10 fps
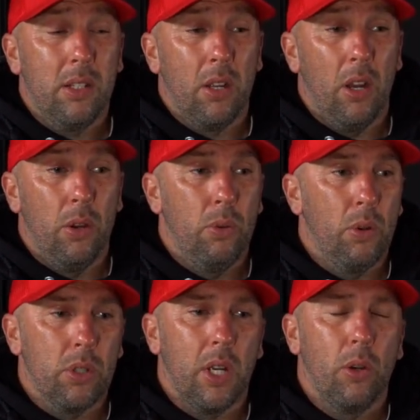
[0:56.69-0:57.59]
So we've
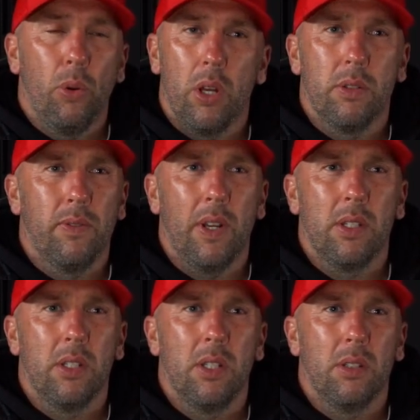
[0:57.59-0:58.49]
got to take all those
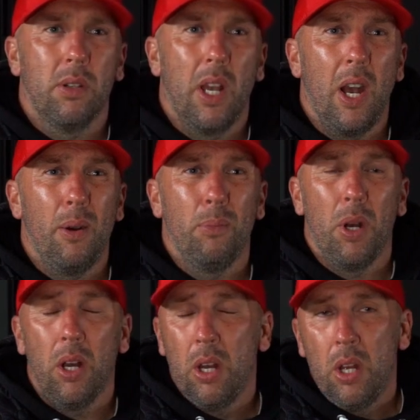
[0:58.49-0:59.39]
factors into account,
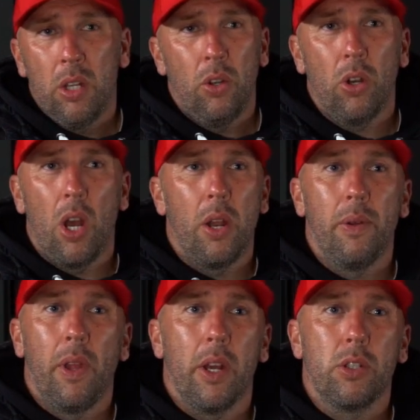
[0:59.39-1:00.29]
but not go there
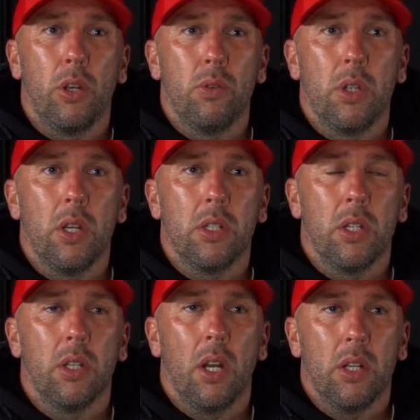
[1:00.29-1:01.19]
with no excuses
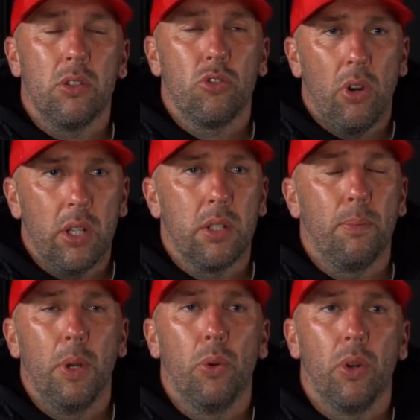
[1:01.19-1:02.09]
and try to
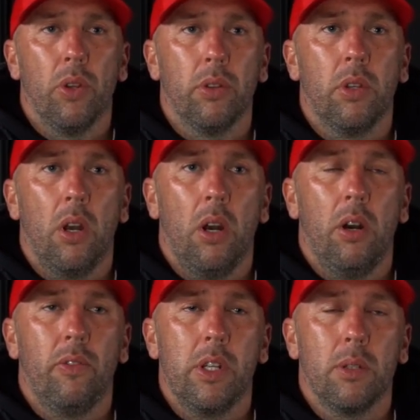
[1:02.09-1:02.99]
build on
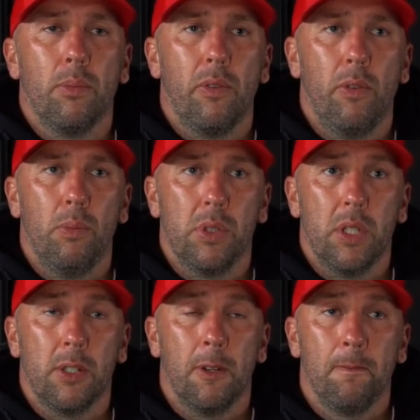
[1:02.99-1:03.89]
our recent performances.